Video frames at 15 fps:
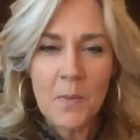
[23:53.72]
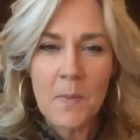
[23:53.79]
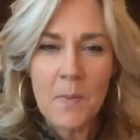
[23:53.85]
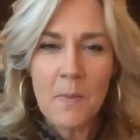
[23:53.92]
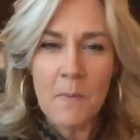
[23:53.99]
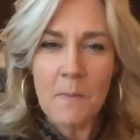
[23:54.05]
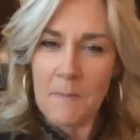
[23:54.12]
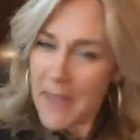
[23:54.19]

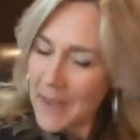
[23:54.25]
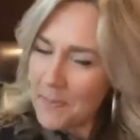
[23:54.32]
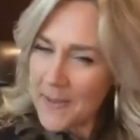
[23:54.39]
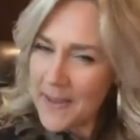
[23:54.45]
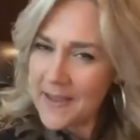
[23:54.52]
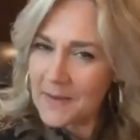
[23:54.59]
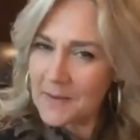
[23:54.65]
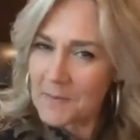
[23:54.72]
maybe,
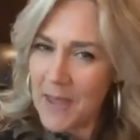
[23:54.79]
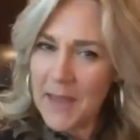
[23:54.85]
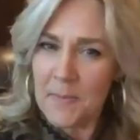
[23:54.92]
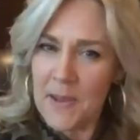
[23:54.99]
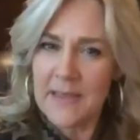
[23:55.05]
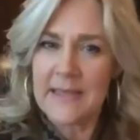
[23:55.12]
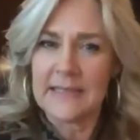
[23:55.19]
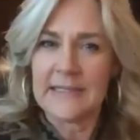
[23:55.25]

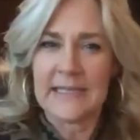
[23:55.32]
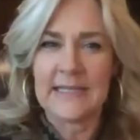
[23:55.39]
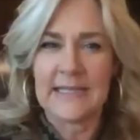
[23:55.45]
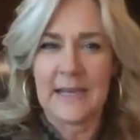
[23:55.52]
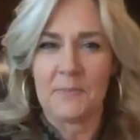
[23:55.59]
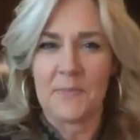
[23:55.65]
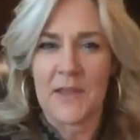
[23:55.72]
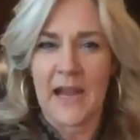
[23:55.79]
maybe this is
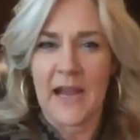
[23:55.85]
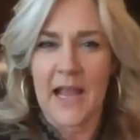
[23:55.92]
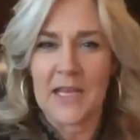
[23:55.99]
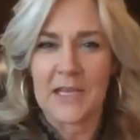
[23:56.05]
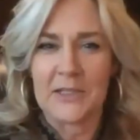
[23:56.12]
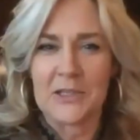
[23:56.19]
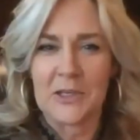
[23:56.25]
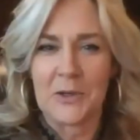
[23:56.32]
something I
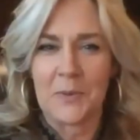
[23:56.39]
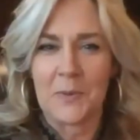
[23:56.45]
could do.